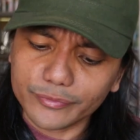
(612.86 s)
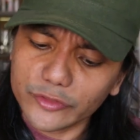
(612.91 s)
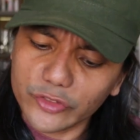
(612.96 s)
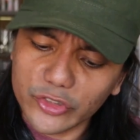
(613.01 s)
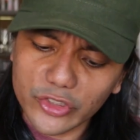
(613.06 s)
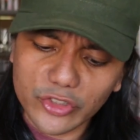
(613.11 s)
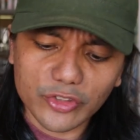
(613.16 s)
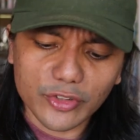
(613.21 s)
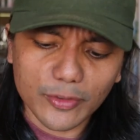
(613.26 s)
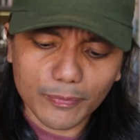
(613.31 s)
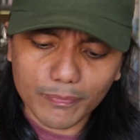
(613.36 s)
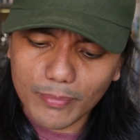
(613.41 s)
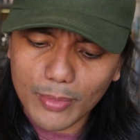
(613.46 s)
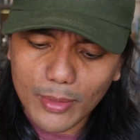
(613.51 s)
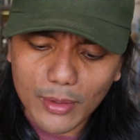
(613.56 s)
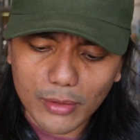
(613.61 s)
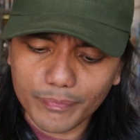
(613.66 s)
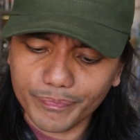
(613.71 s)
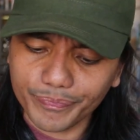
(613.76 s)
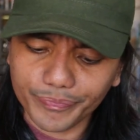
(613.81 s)
Just
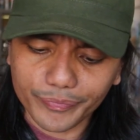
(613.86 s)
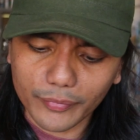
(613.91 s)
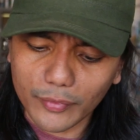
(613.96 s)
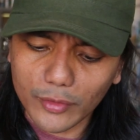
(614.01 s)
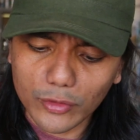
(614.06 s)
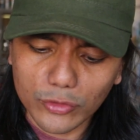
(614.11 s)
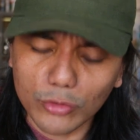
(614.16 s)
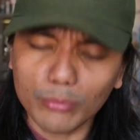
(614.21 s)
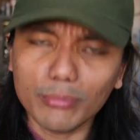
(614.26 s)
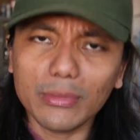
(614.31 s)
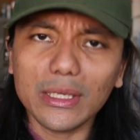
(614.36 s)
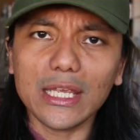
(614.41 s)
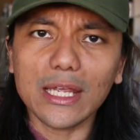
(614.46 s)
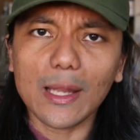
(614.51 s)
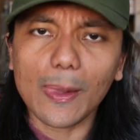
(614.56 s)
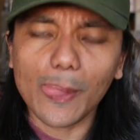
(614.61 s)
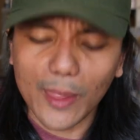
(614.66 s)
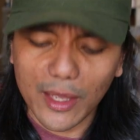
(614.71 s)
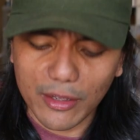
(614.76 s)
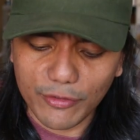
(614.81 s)
to
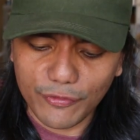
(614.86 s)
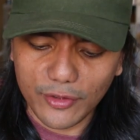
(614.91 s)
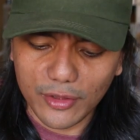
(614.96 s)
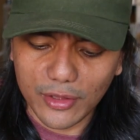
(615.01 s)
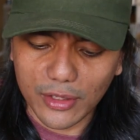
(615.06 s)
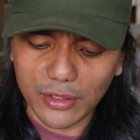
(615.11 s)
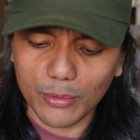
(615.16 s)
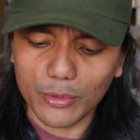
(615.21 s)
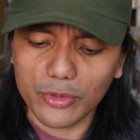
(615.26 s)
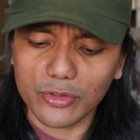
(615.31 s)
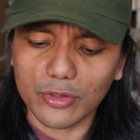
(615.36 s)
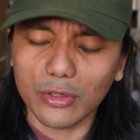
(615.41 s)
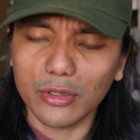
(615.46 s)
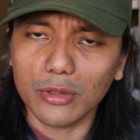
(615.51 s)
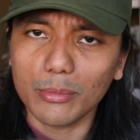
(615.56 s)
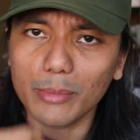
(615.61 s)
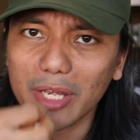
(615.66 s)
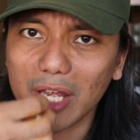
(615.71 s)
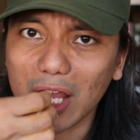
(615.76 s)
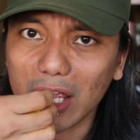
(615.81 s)
me, I feel that he was a
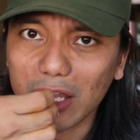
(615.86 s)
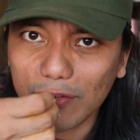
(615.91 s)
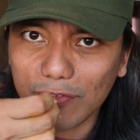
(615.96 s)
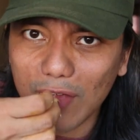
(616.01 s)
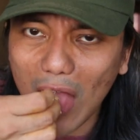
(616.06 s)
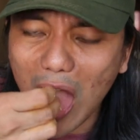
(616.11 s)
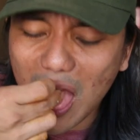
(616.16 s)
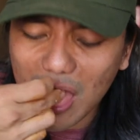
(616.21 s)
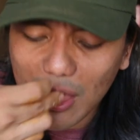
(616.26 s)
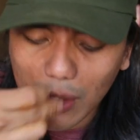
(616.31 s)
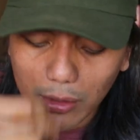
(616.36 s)
little bit naive,